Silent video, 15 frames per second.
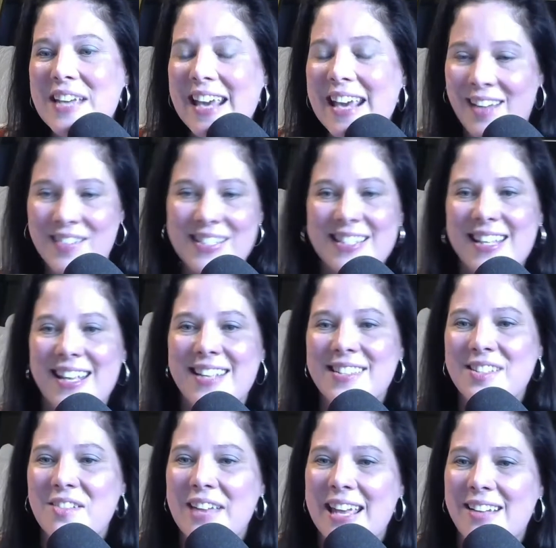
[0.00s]
Kelsey.
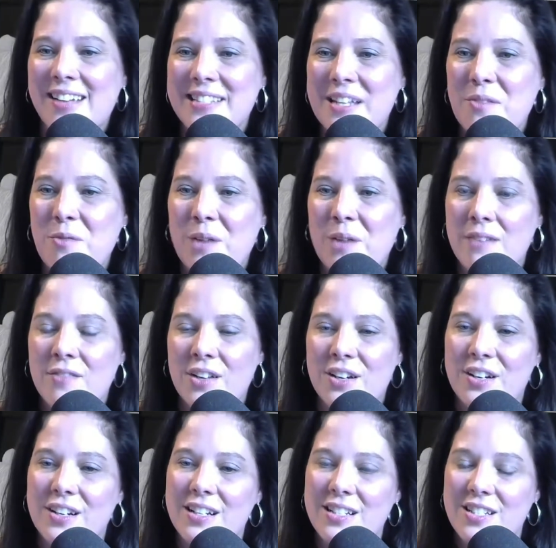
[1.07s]
So Kelsey
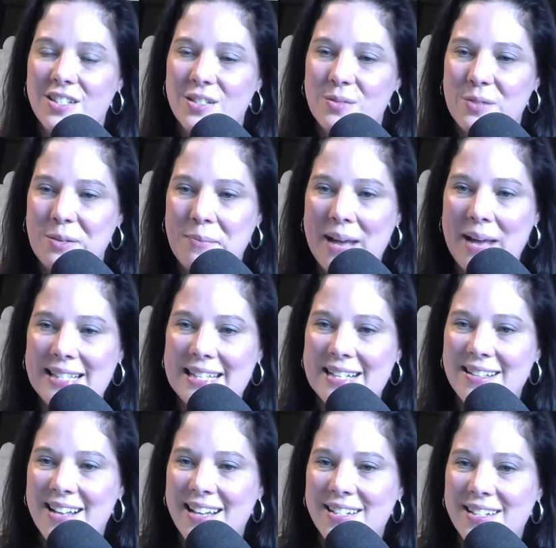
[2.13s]
Reaver just wrote, Patsy
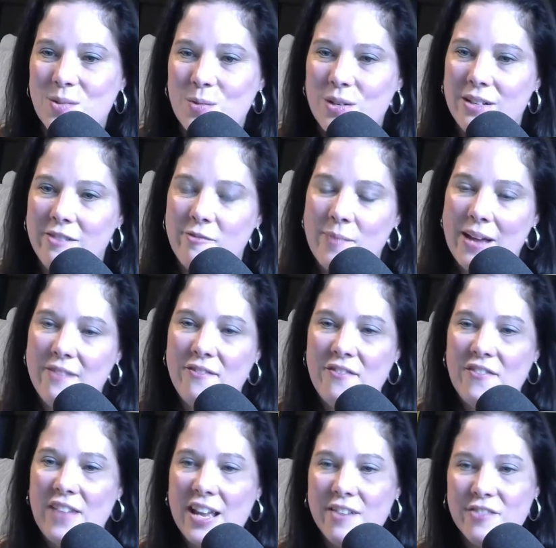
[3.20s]
Cline is one of my
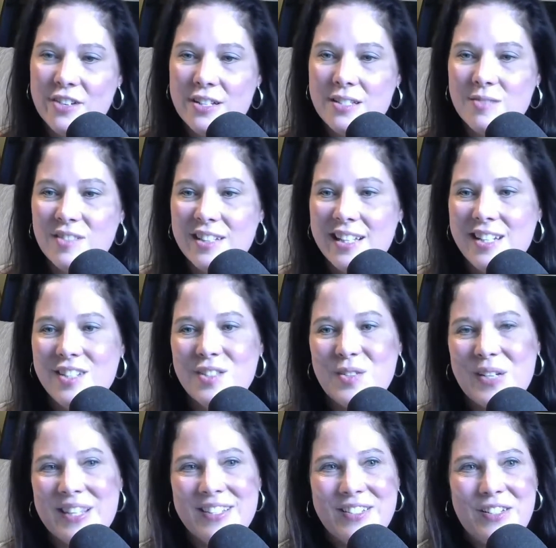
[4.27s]
favorites. Really
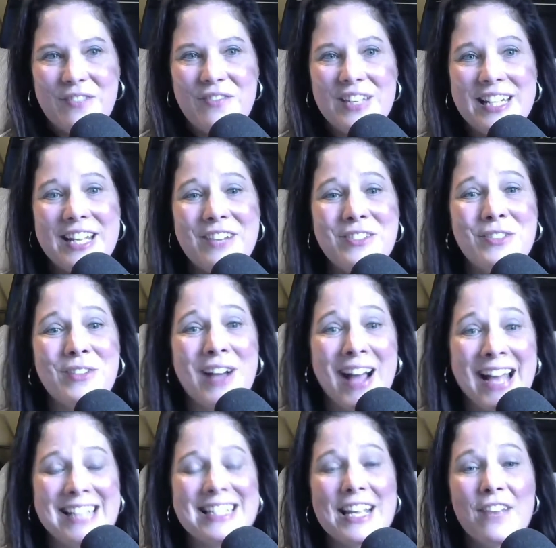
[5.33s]
enjoyed the new video. You
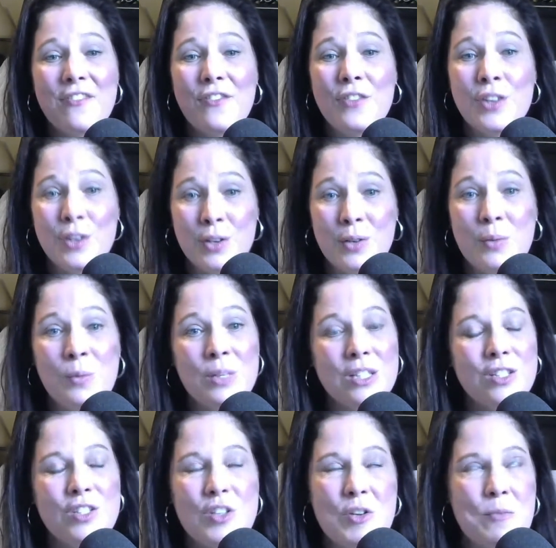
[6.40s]
guys, if you
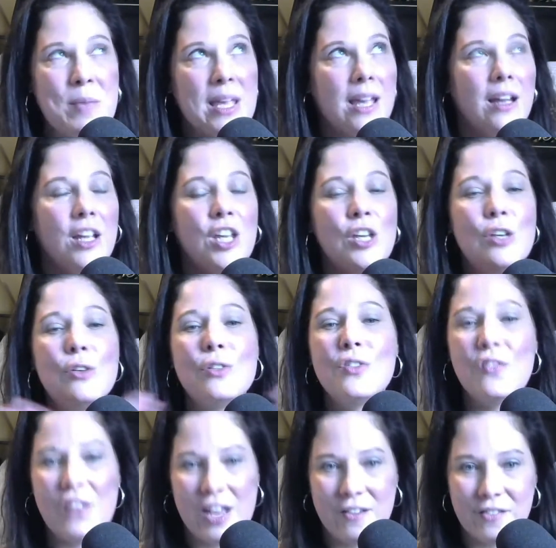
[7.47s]
would do me a huge
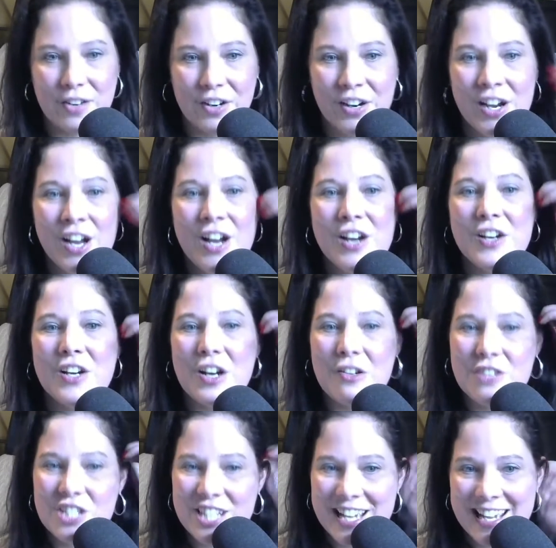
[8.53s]
favor, go
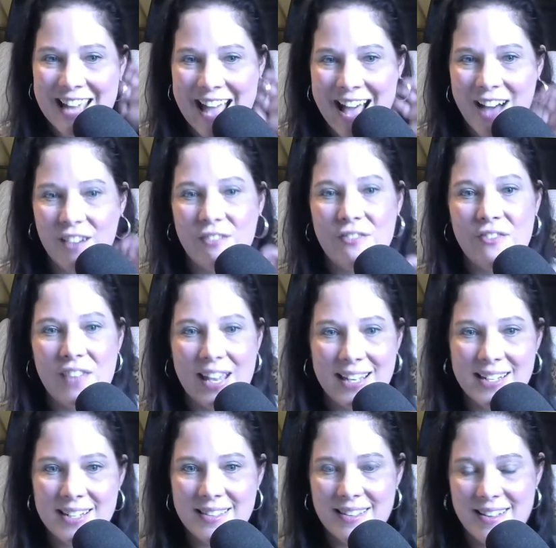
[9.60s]
check out
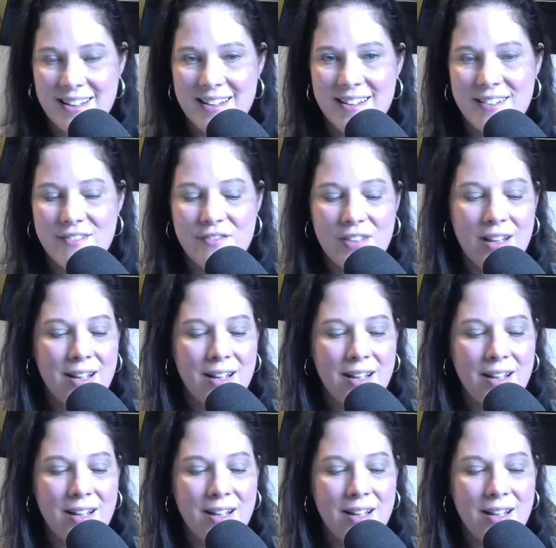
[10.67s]
Faded Love,